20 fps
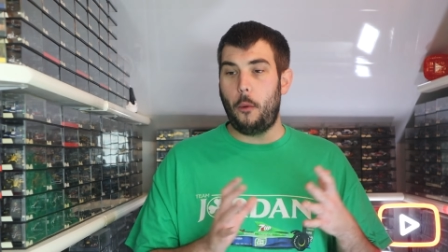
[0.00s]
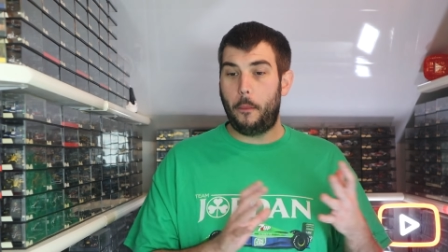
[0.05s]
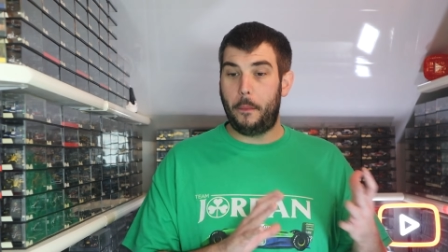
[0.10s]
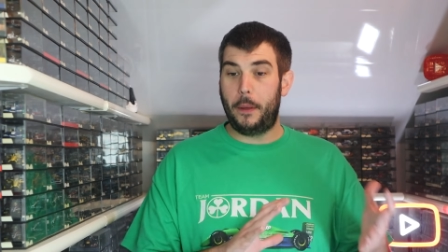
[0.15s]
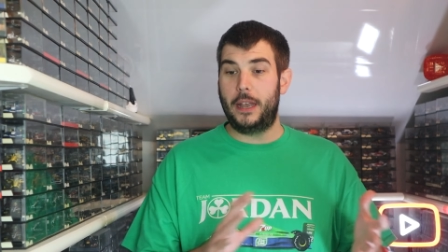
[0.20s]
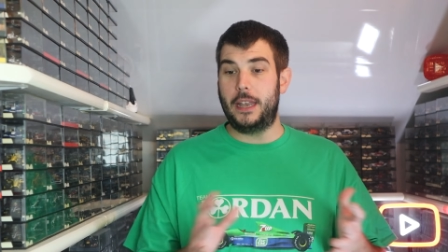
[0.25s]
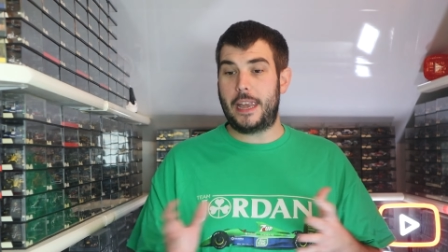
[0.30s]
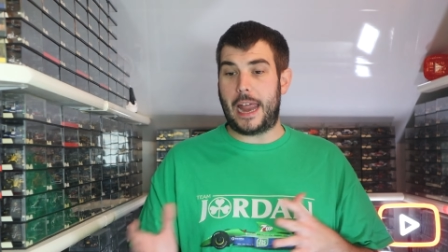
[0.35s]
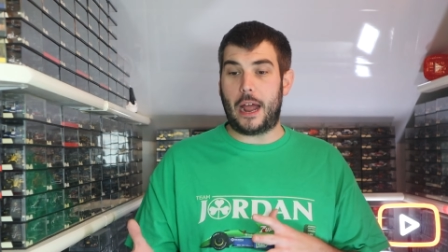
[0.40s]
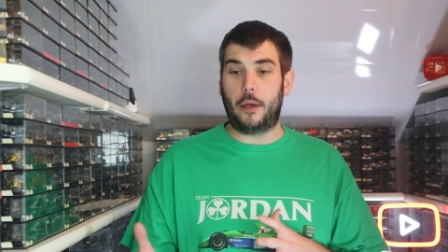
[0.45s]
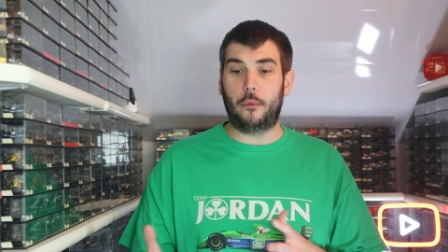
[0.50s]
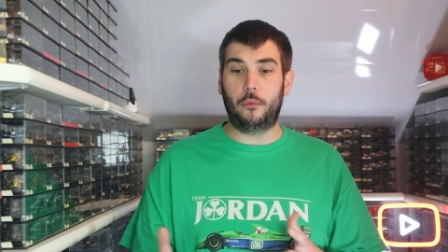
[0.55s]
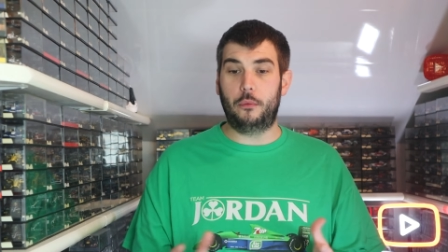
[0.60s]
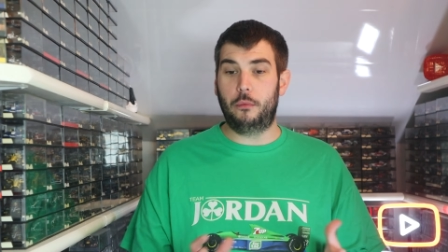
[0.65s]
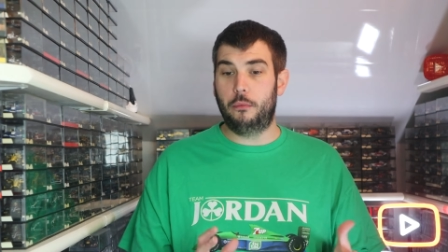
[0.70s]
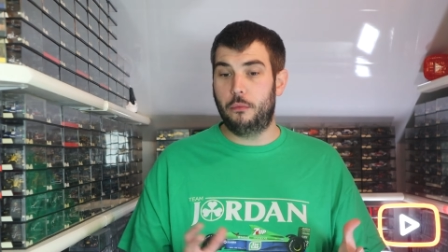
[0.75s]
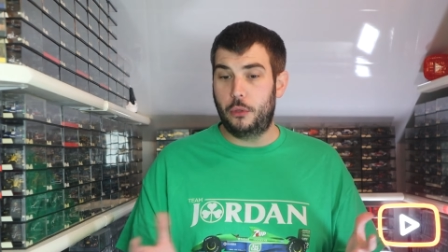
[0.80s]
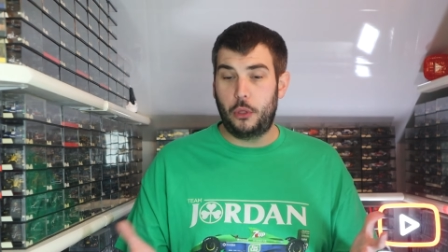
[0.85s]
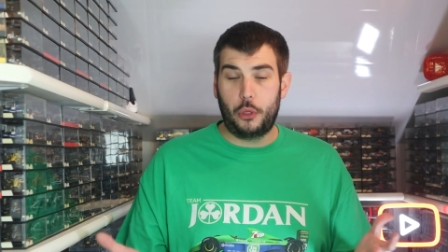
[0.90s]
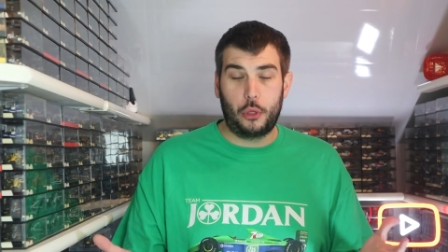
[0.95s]
up and
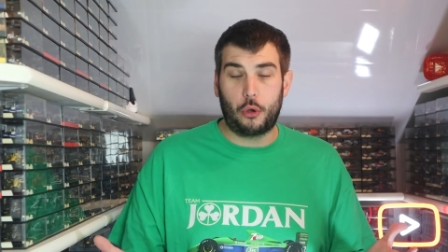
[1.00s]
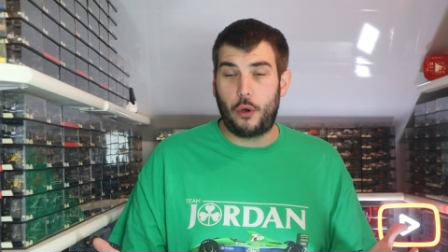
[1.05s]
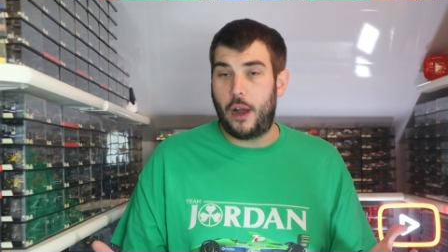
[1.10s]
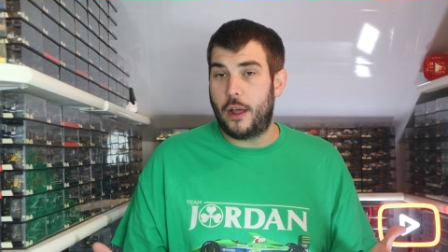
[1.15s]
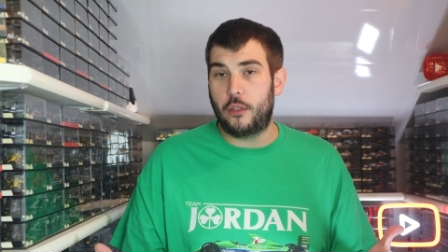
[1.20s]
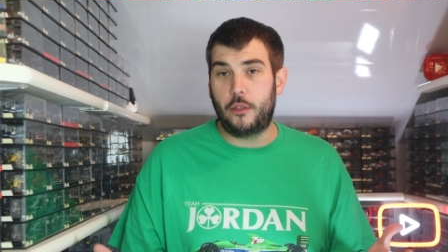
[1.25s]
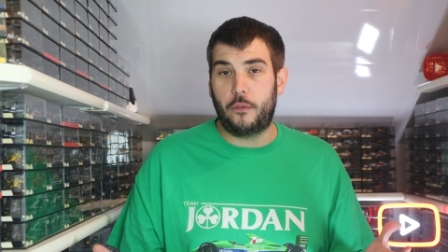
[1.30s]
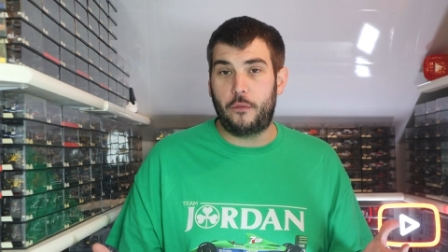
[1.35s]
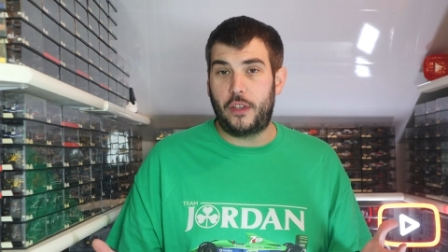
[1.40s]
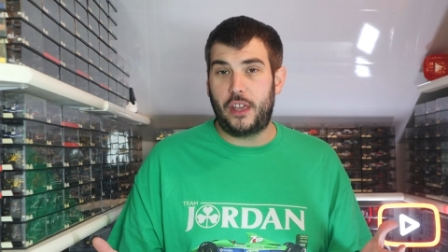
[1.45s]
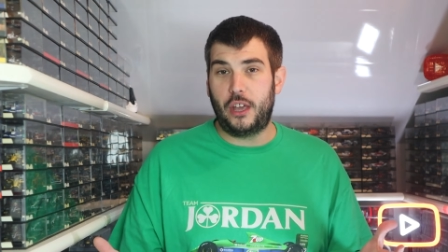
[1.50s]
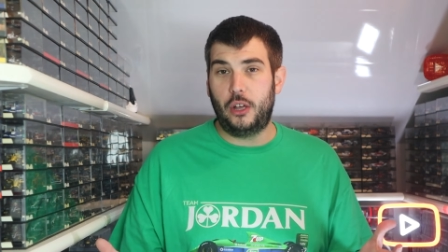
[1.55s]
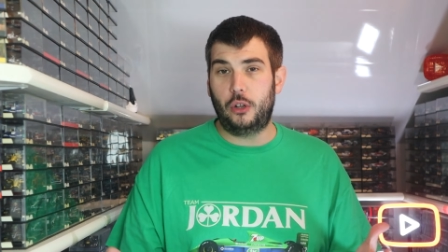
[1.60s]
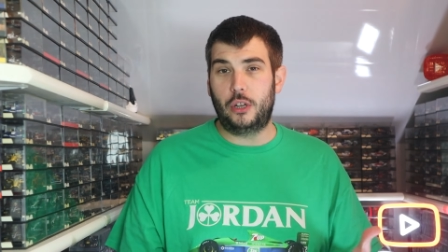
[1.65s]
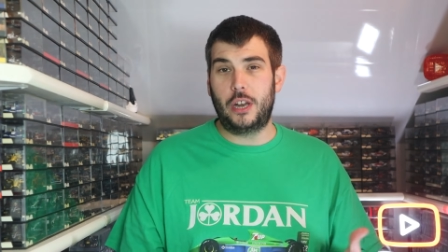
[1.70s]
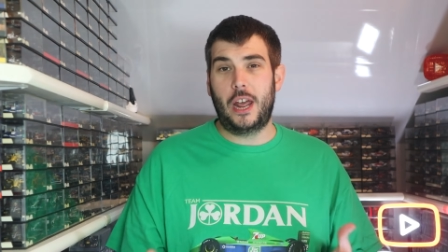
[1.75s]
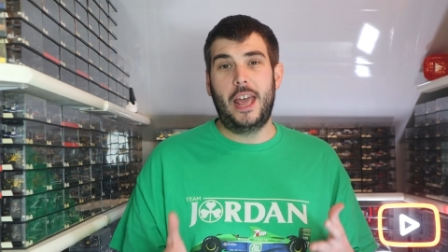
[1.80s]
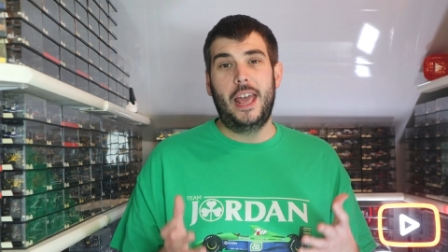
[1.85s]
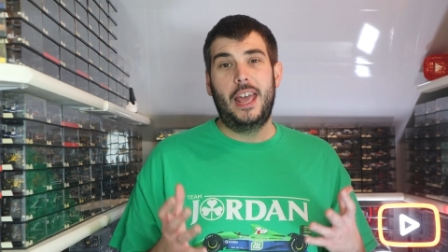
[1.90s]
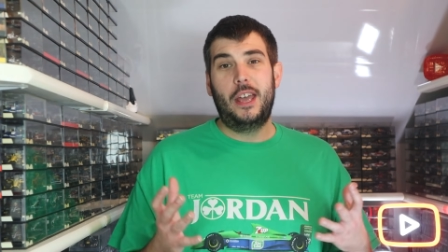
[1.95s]
down throughout the
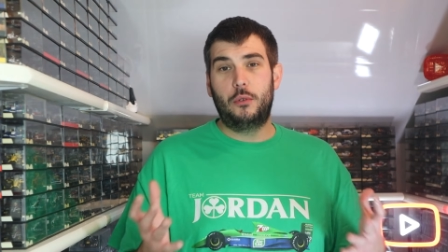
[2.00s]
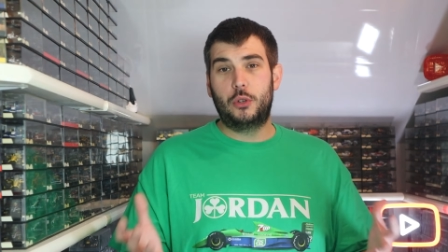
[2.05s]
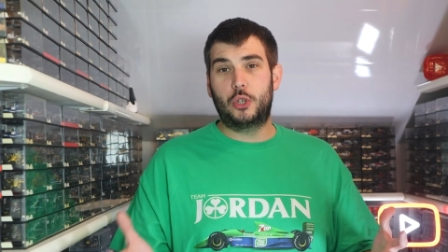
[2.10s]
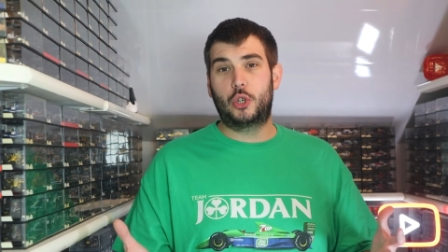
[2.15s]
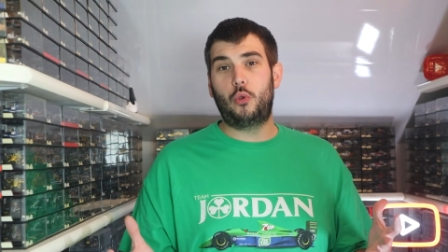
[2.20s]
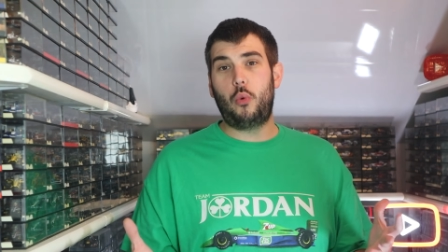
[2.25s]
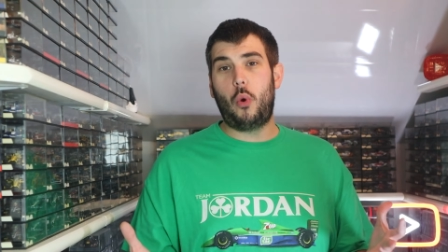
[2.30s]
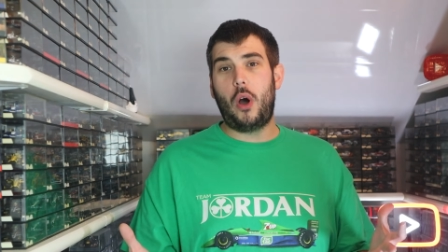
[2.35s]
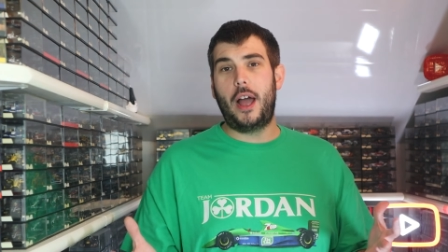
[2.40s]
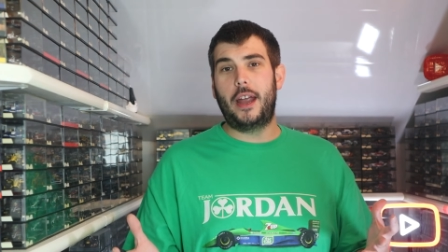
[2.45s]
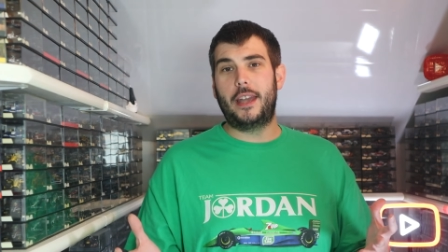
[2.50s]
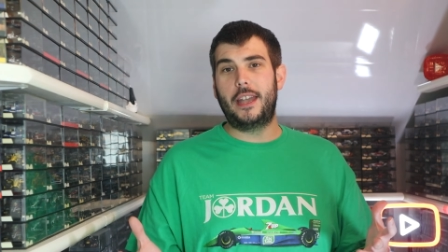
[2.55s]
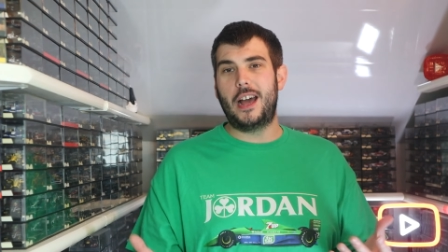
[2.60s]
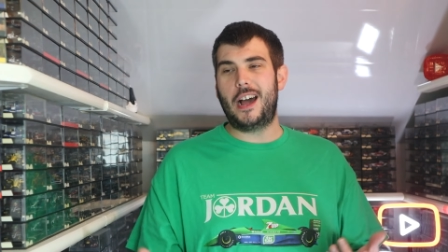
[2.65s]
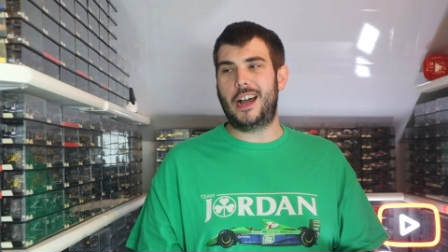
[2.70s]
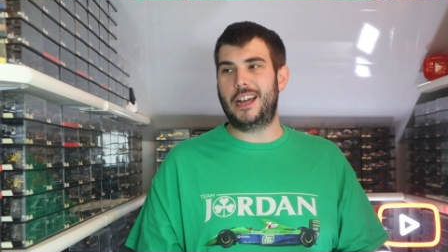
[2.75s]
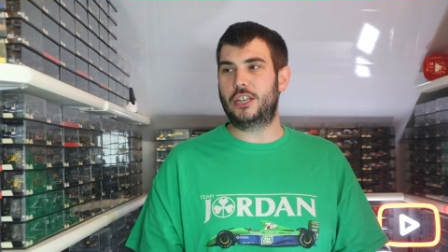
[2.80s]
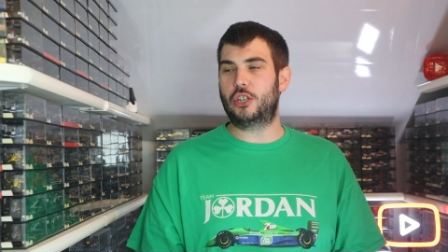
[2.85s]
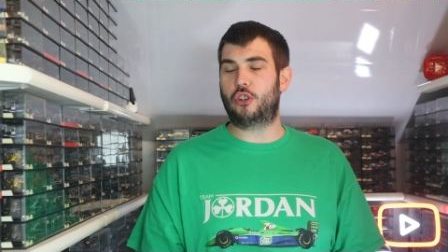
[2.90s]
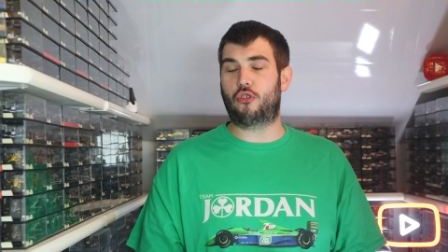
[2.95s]
field. It was quite
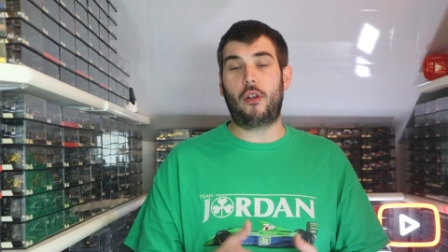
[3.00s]
nice.